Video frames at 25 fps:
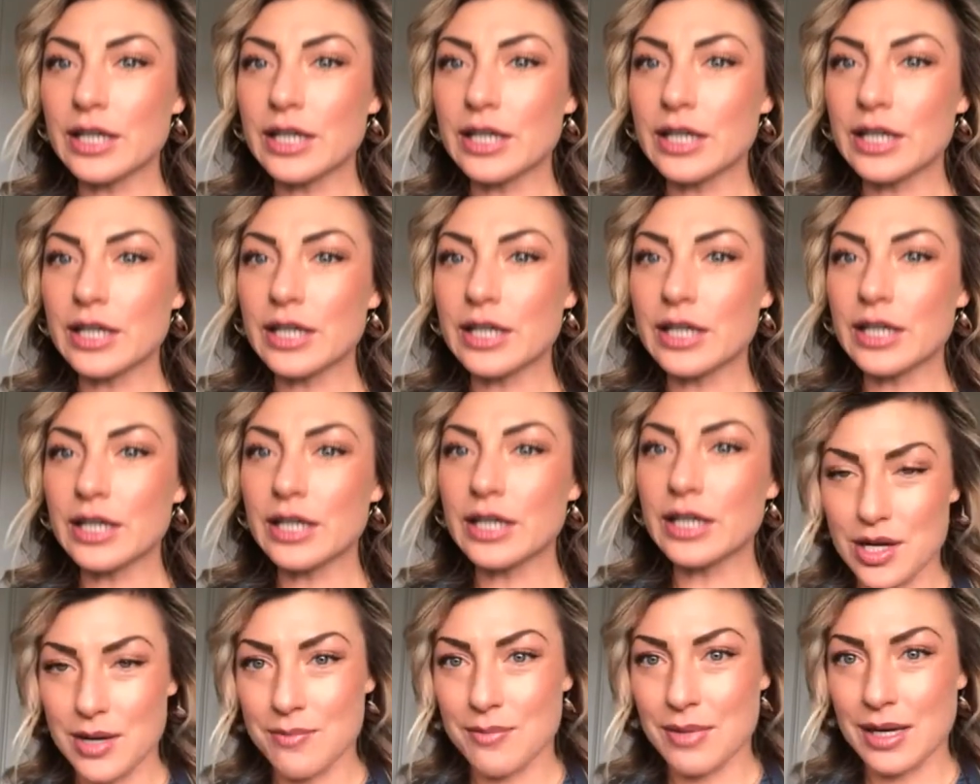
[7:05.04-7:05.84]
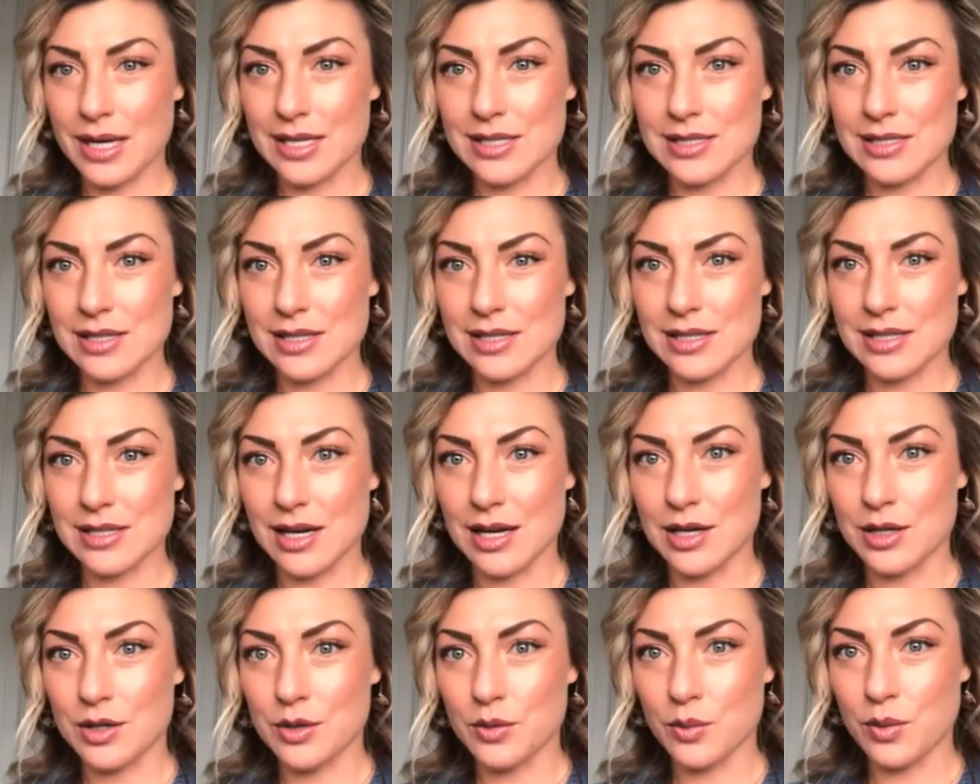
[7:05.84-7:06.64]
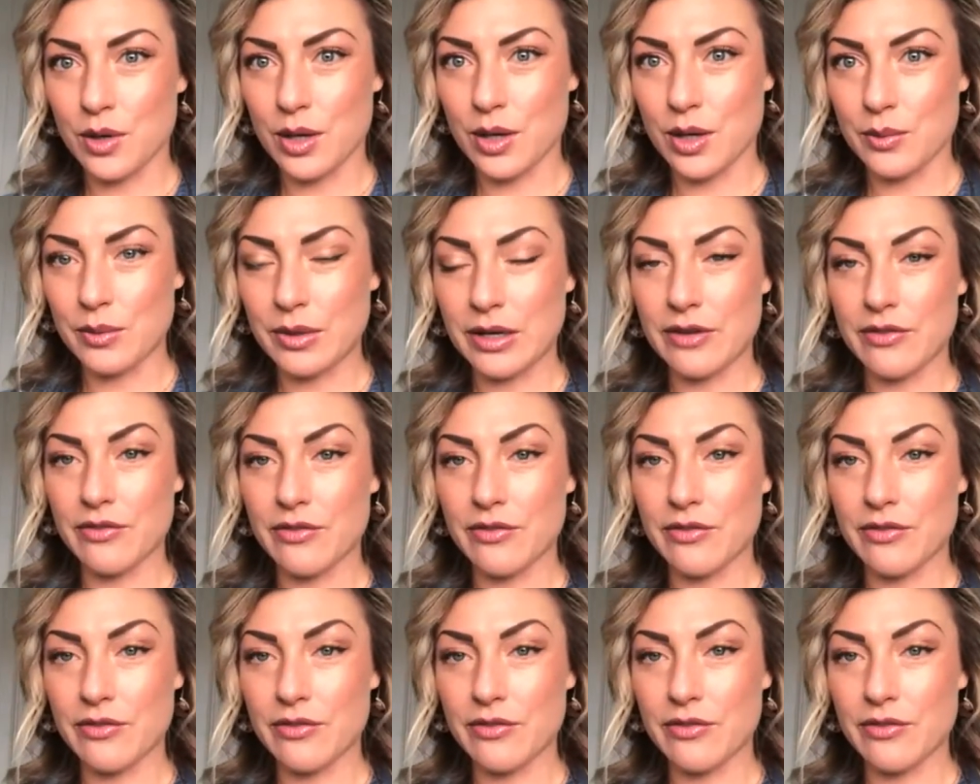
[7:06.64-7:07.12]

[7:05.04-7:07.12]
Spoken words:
the research and based on what we